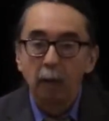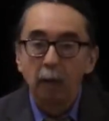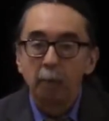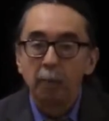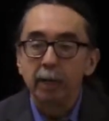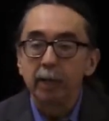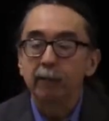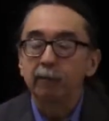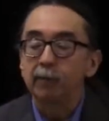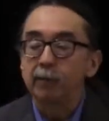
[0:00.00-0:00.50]

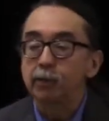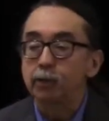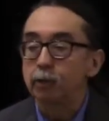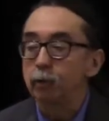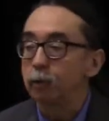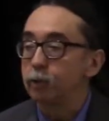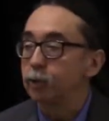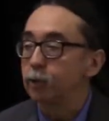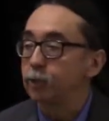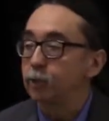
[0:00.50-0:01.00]
many of these
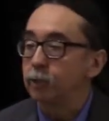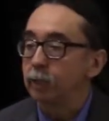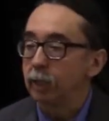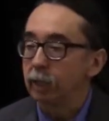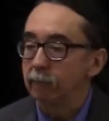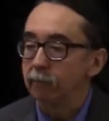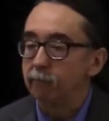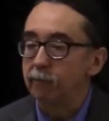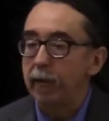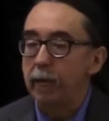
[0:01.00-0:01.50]
churches,
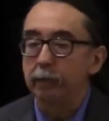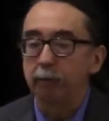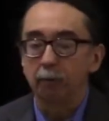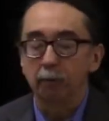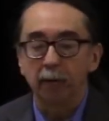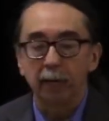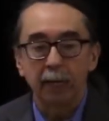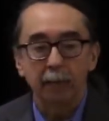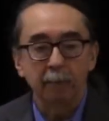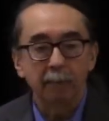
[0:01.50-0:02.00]
in fact,
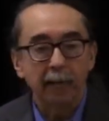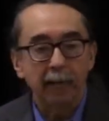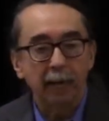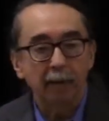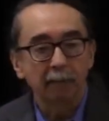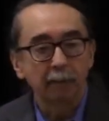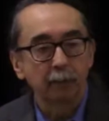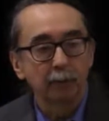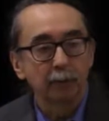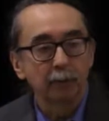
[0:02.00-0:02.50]
are named
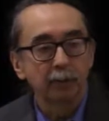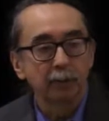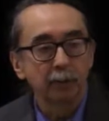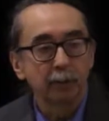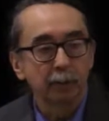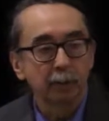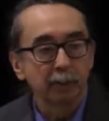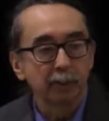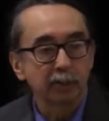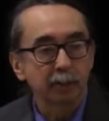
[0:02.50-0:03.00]
after
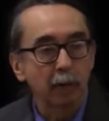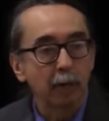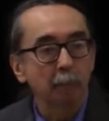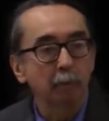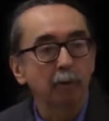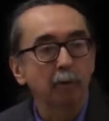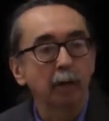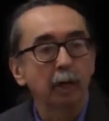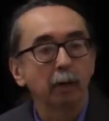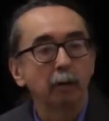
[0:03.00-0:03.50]
the
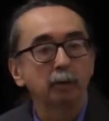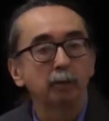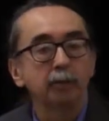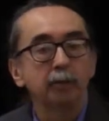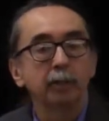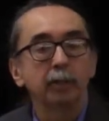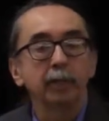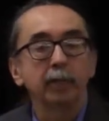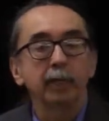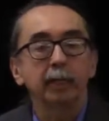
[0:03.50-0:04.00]
stock grounds
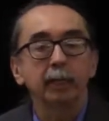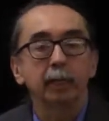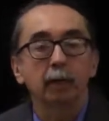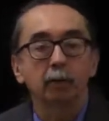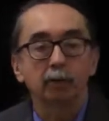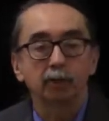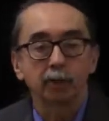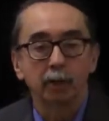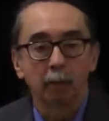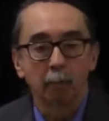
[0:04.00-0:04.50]

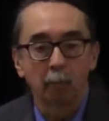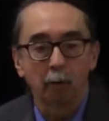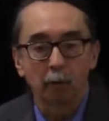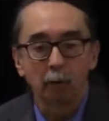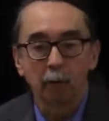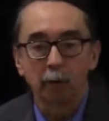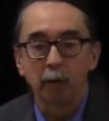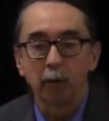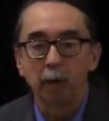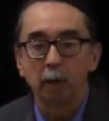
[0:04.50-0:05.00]
or
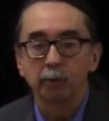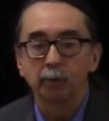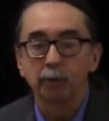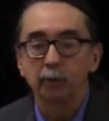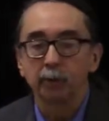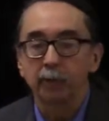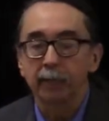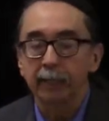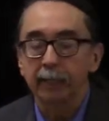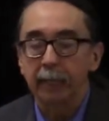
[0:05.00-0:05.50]
ceremonial grounds
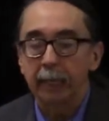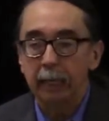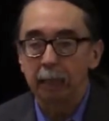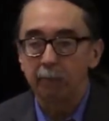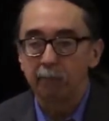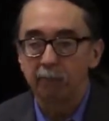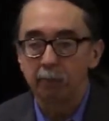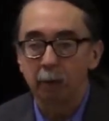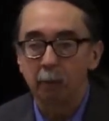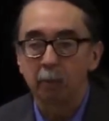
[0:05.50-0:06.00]
that they
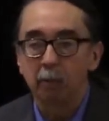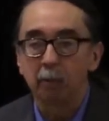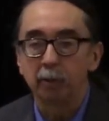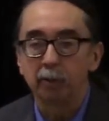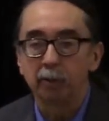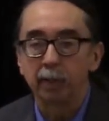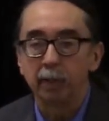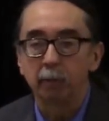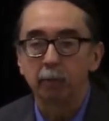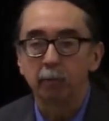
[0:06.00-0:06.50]
came from
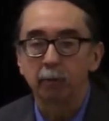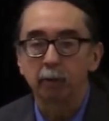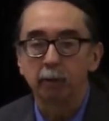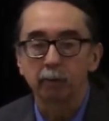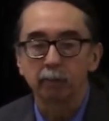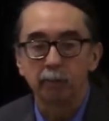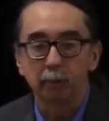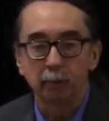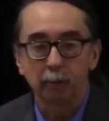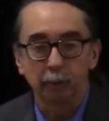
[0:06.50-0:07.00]
when they were
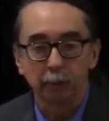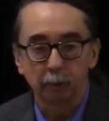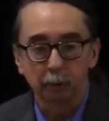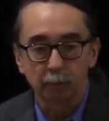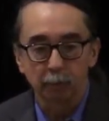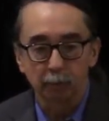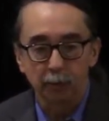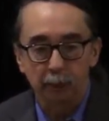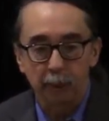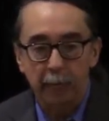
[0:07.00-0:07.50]
converted to
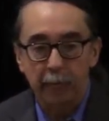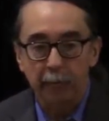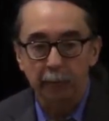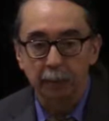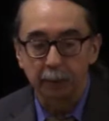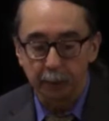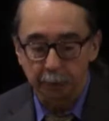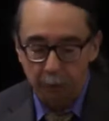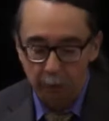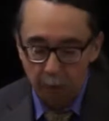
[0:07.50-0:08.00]

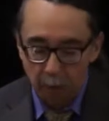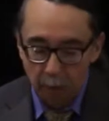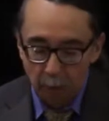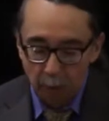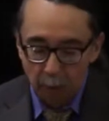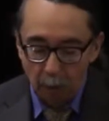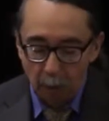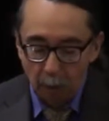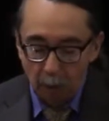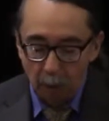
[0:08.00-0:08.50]
Christianity.
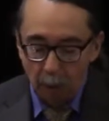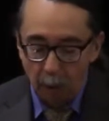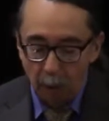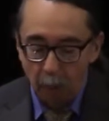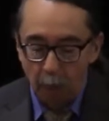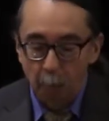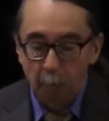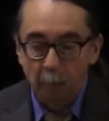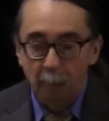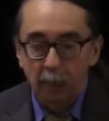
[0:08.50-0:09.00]

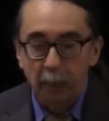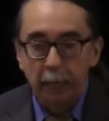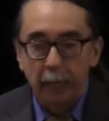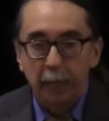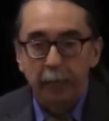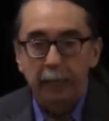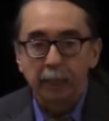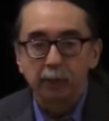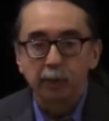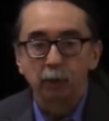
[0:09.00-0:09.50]

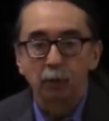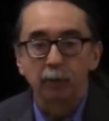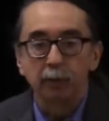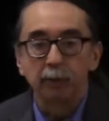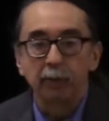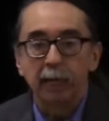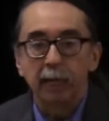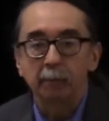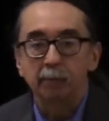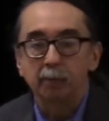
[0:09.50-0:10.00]
And so
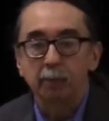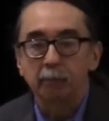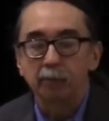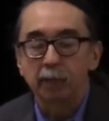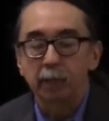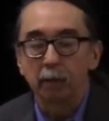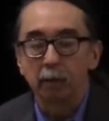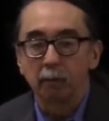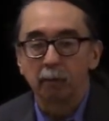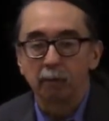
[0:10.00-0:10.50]
the names
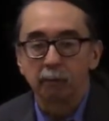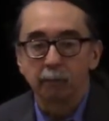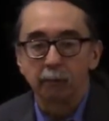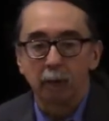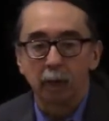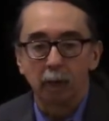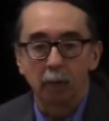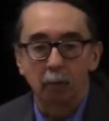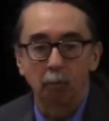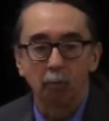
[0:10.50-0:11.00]
themselves
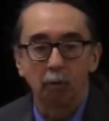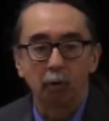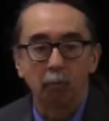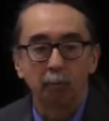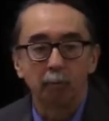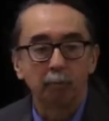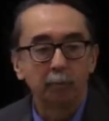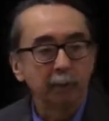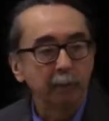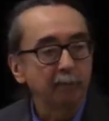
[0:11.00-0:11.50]

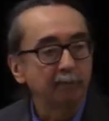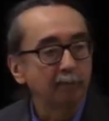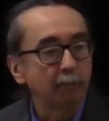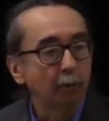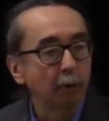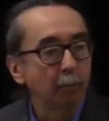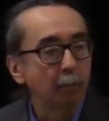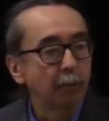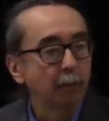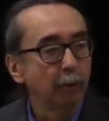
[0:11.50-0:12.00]
will be
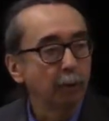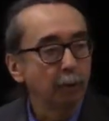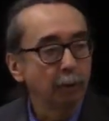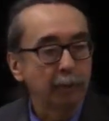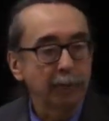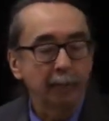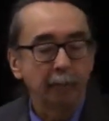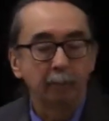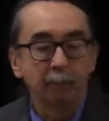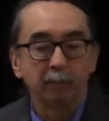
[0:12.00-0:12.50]
from
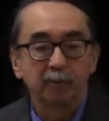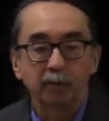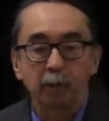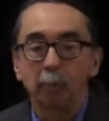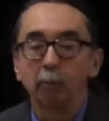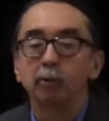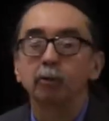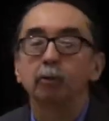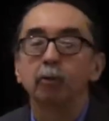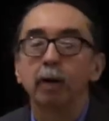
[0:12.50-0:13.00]
those. And
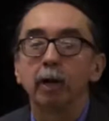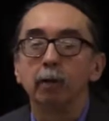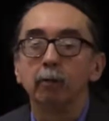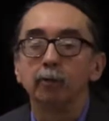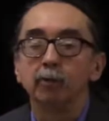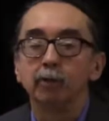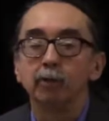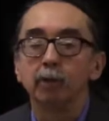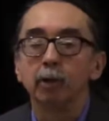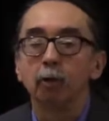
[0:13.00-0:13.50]
some of those
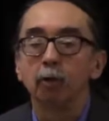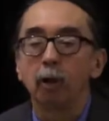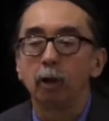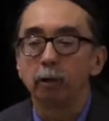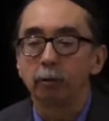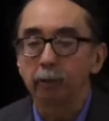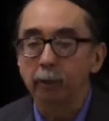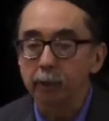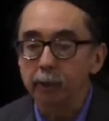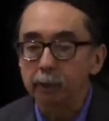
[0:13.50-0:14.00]
grounds no
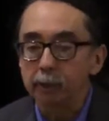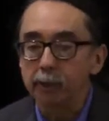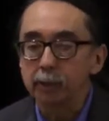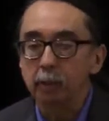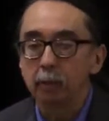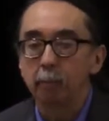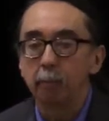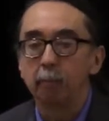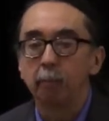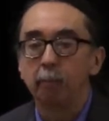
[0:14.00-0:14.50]
longer exist,